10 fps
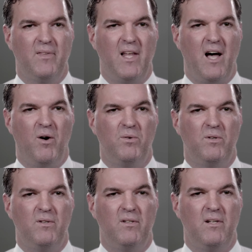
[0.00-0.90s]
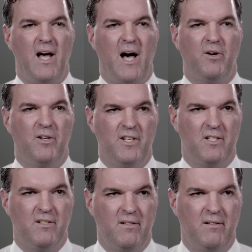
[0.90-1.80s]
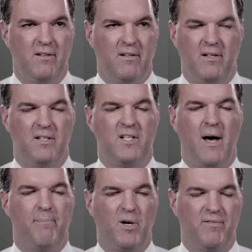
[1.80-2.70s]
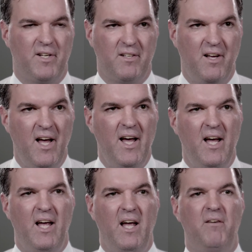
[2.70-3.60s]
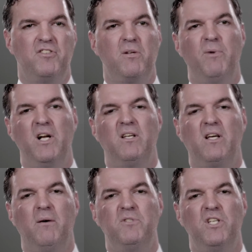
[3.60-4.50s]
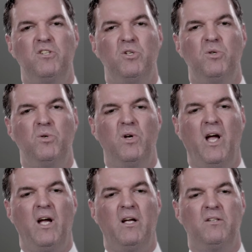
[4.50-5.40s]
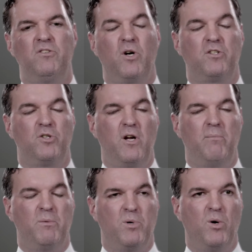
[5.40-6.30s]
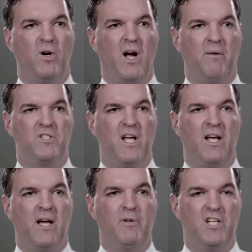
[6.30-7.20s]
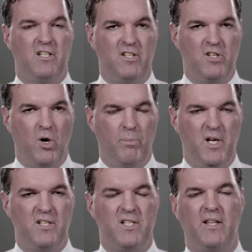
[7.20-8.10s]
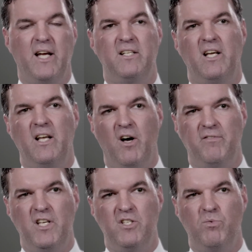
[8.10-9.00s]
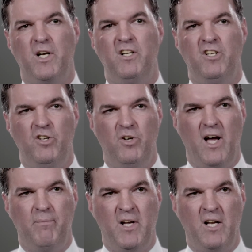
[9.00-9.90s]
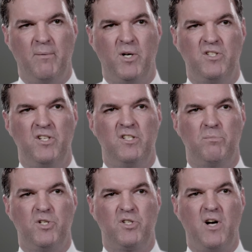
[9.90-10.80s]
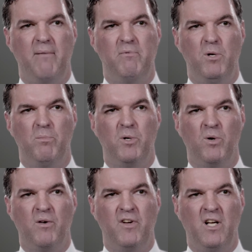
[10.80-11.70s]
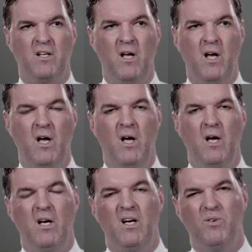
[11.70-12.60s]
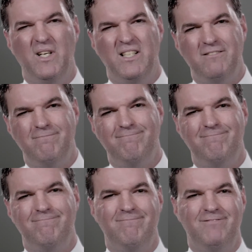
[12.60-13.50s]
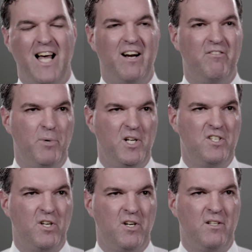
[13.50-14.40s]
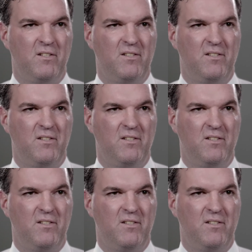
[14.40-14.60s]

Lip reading: Now, how good is it? It's not perfect. If somebody comes into a drug treatment program saying, I'm addicted to opiates, I'd like to get off these, what can you do to help me? And a person is prescribed buprenorphine, well, not everybody's gonna